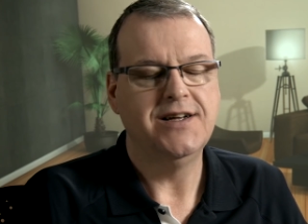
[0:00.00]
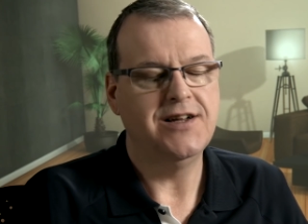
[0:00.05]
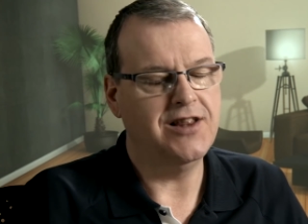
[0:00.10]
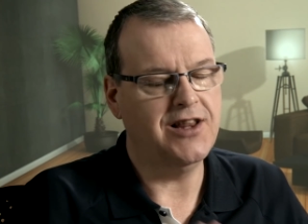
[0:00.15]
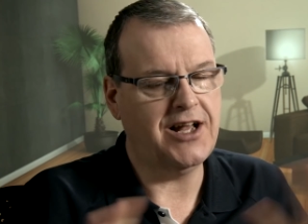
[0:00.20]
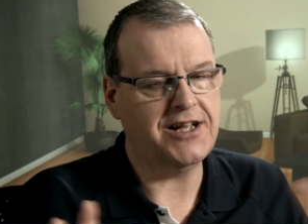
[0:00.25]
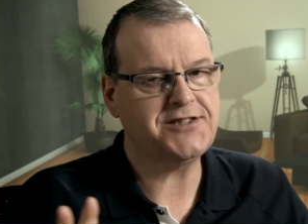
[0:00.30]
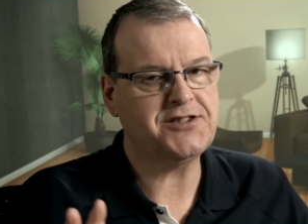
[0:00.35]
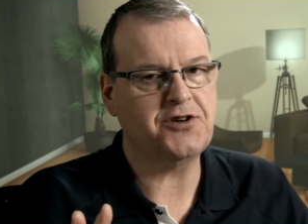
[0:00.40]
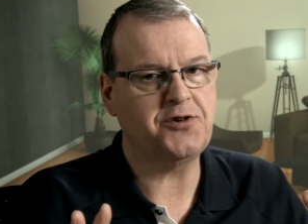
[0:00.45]

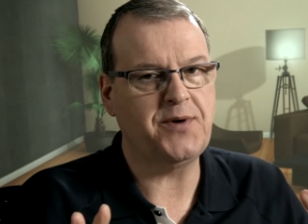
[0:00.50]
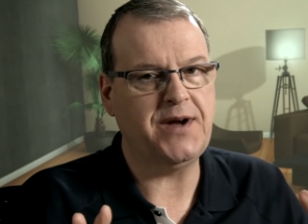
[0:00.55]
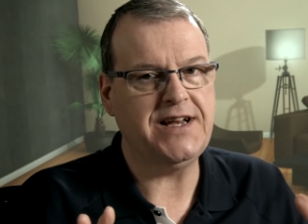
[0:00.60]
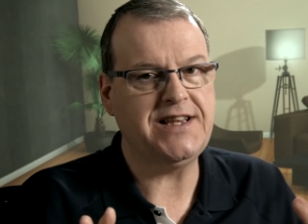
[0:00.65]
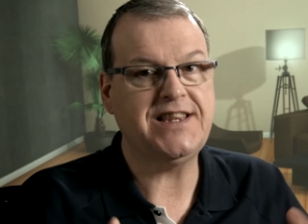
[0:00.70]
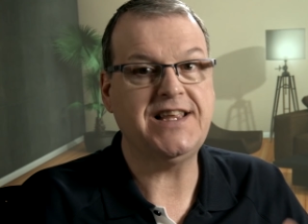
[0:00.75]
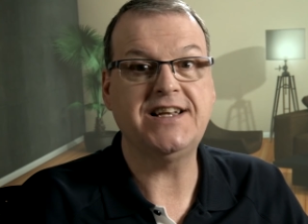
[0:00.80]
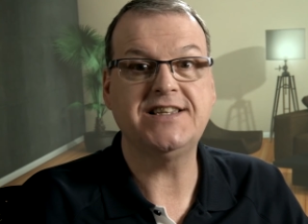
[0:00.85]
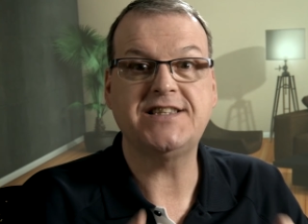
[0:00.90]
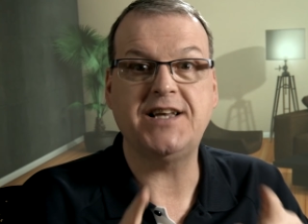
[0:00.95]
Lots of
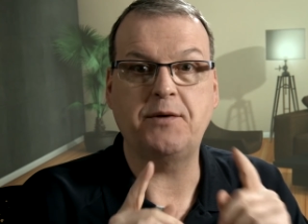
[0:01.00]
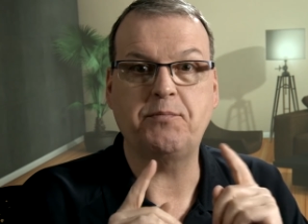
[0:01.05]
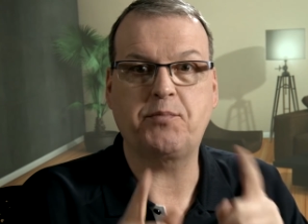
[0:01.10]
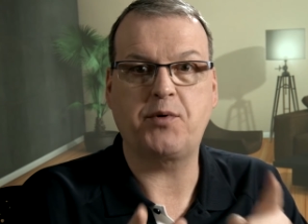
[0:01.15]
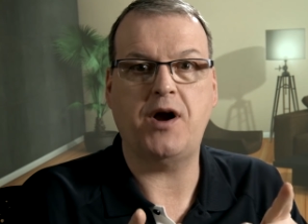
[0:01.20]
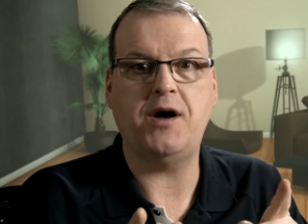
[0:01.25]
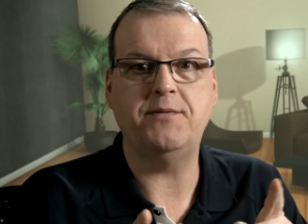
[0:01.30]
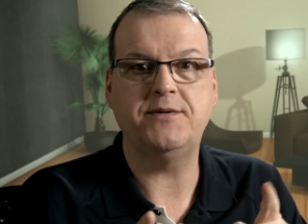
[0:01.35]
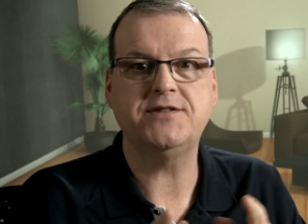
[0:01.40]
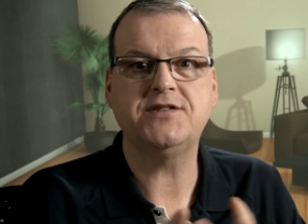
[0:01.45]
great things I
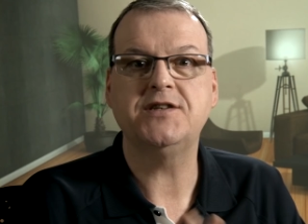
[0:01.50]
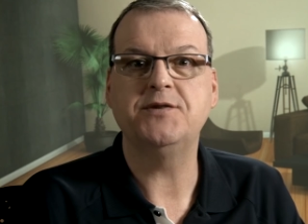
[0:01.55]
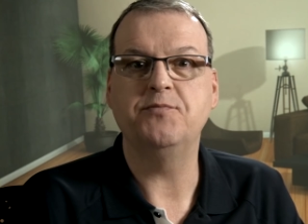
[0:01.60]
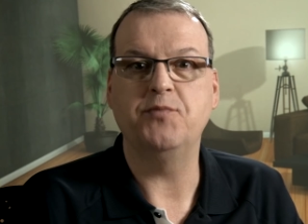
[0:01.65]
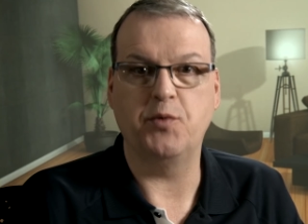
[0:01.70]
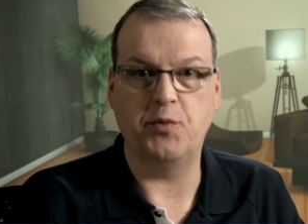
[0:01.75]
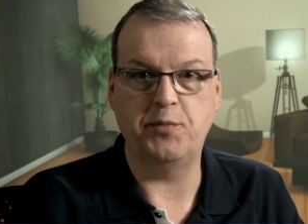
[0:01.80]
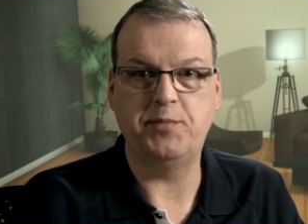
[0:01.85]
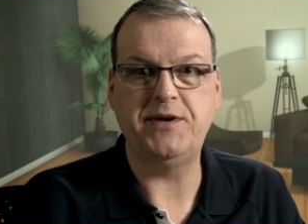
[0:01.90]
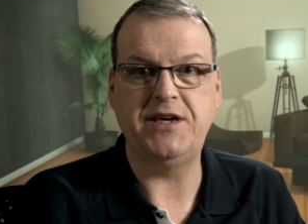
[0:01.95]
promise
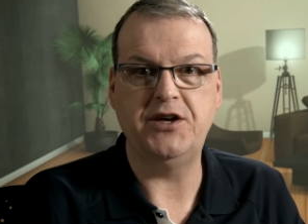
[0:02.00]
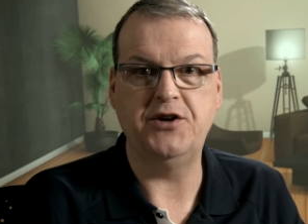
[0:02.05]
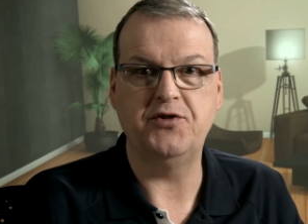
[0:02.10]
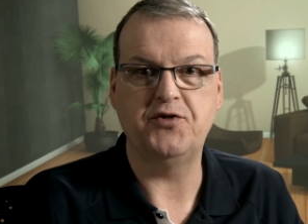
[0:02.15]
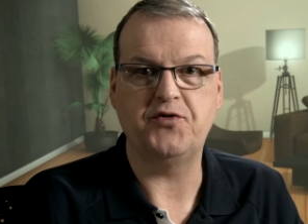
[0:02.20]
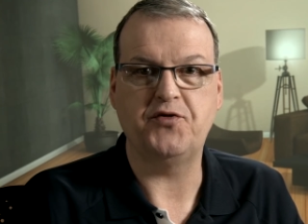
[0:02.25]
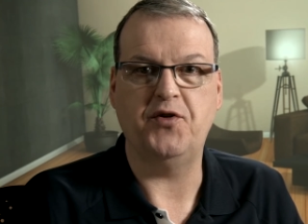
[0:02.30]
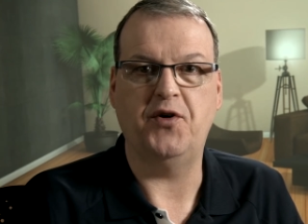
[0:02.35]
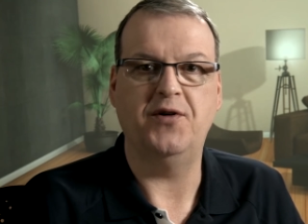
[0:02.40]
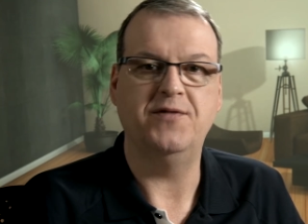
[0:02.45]
will be
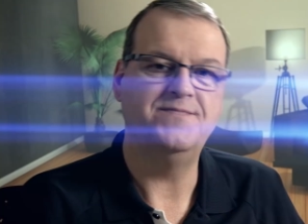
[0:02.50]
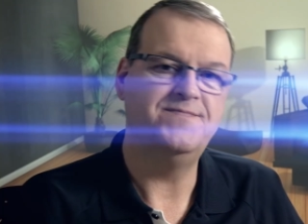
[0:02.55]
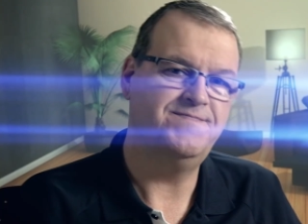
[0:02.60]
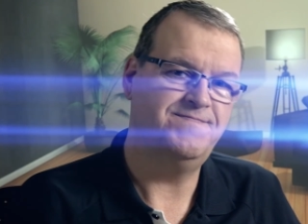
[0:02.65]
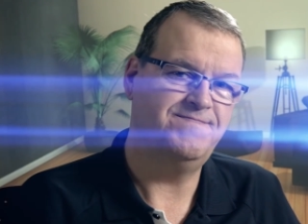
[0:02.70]
useful.